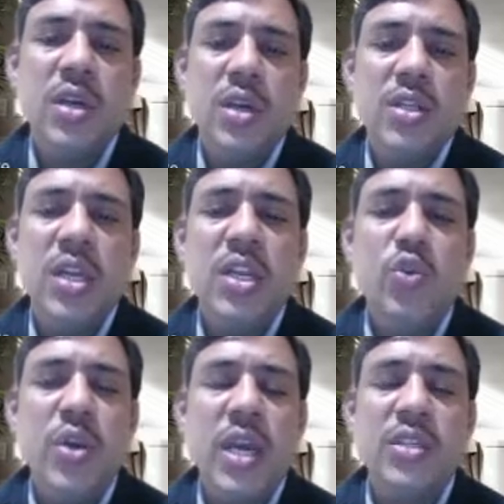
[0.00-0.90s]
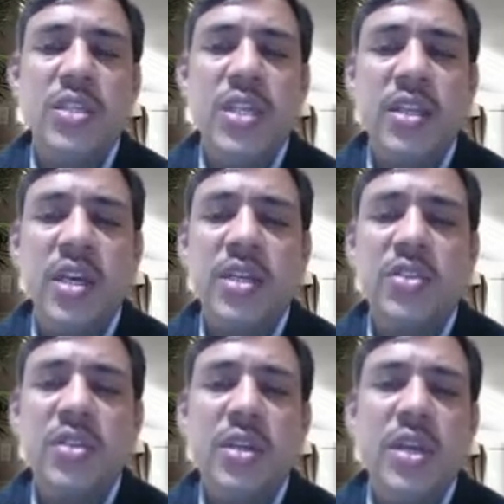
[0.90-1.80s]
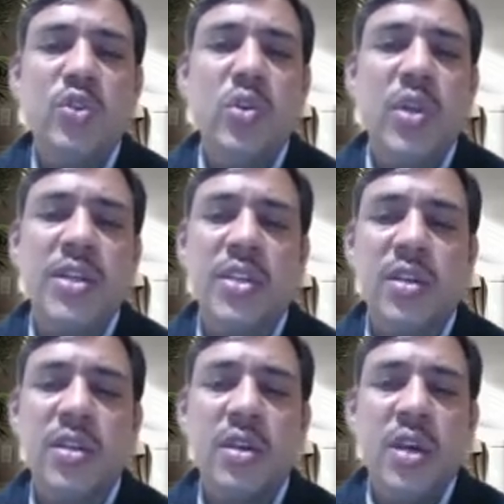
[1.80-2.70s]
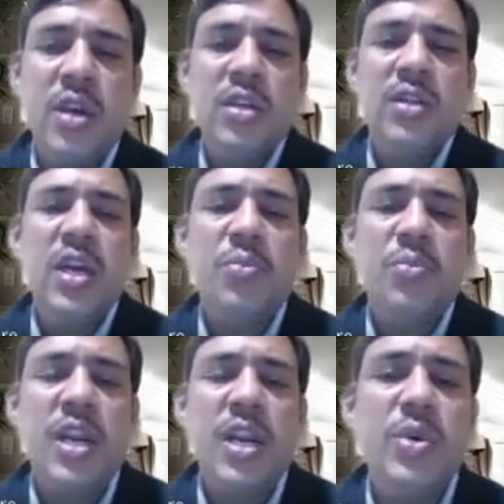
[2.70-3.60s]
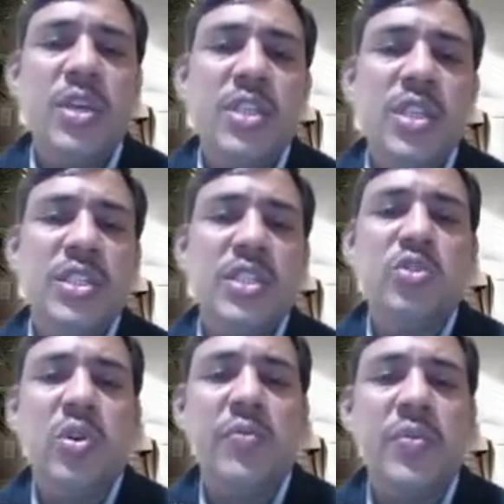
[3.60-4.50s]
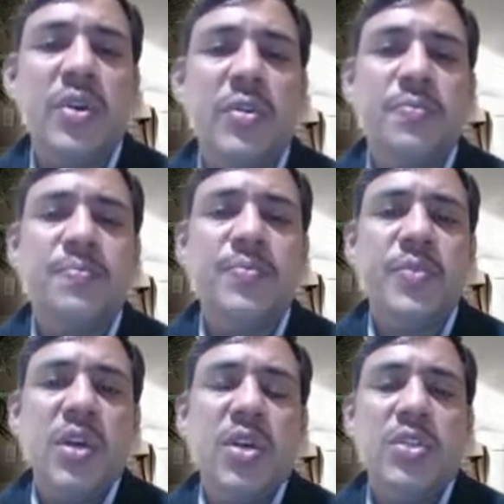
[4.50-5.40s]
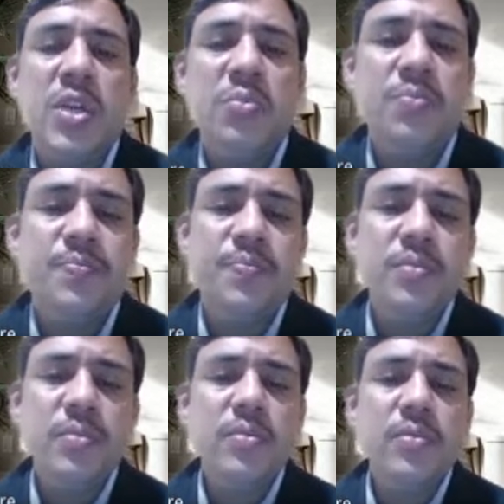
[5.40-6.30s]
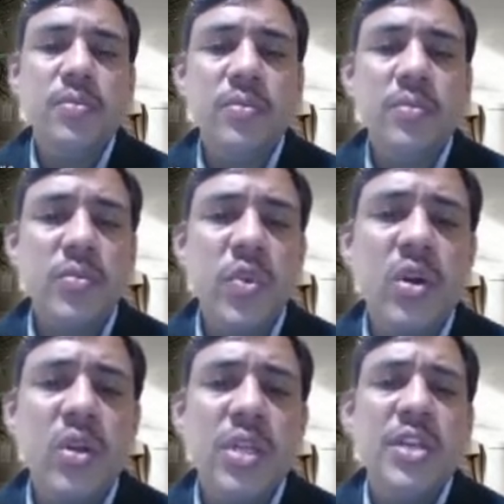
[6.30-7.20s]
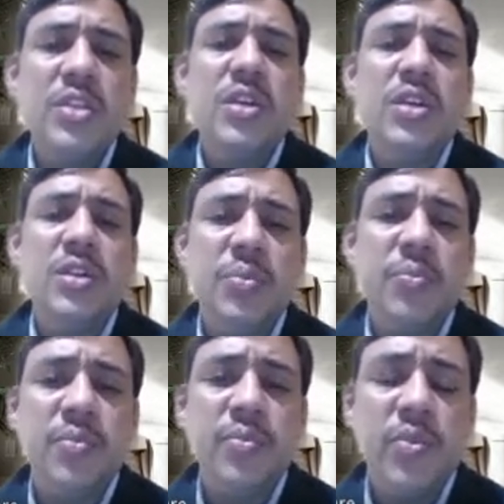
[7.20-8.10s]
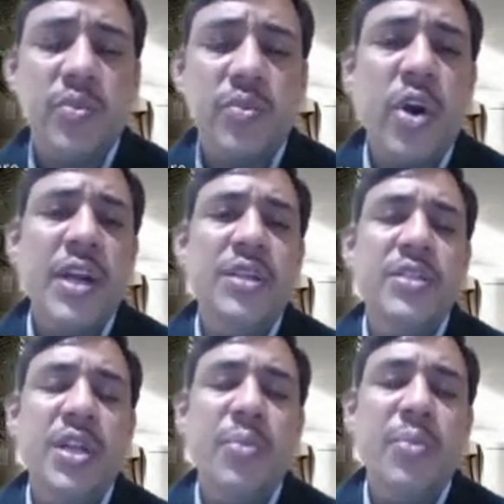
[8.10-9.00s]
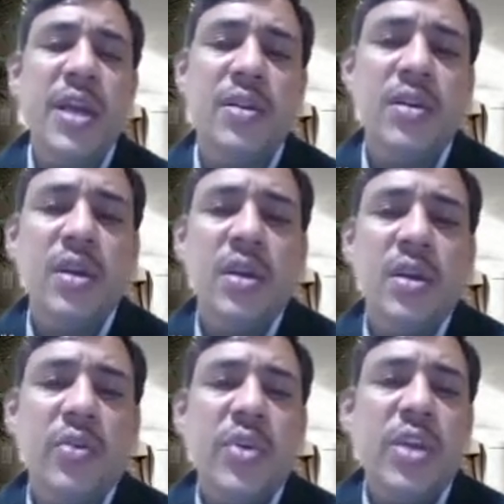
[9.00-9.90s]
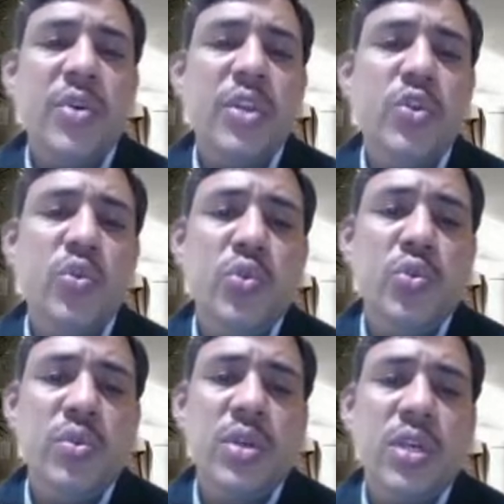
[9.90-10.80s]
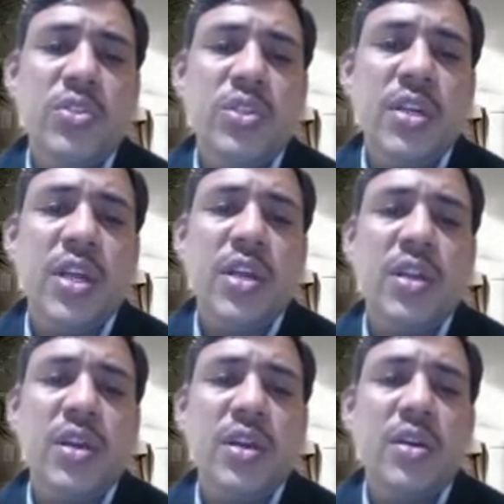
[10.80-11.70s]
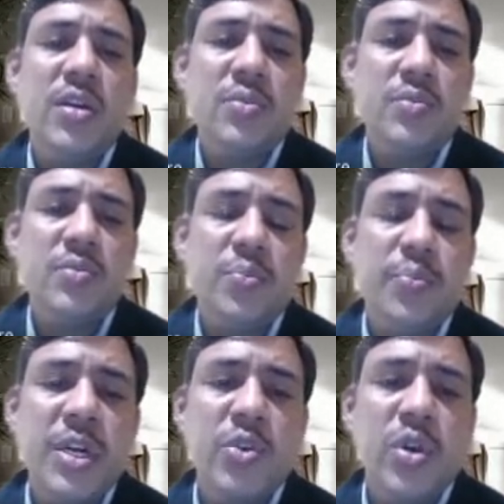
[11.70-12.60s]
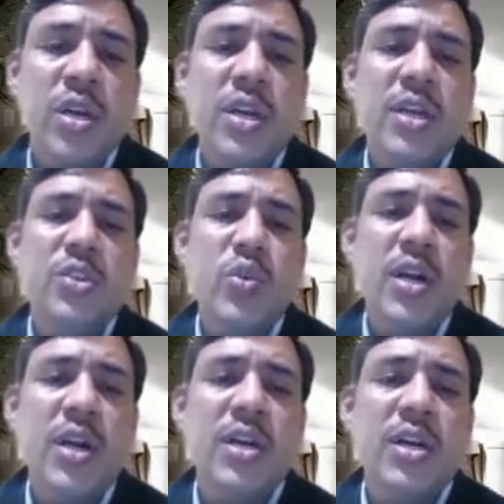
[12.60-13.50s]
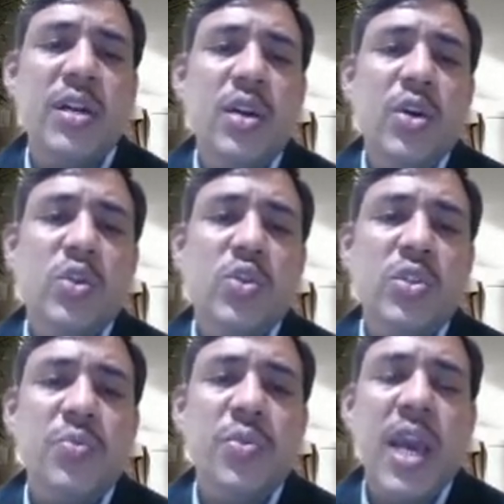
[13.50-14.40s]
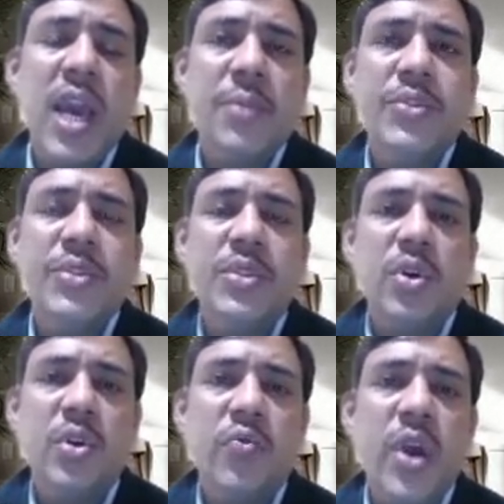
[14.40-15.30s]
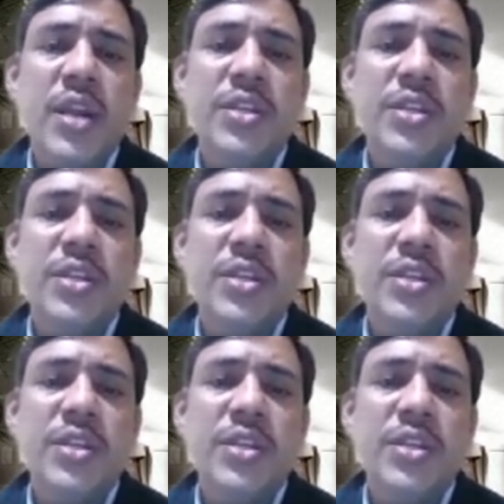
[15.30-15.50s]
then you can check the its insulation. There might be the chances of some there is some voids remain whenever you construct any particularly insulator. So some gaps or voids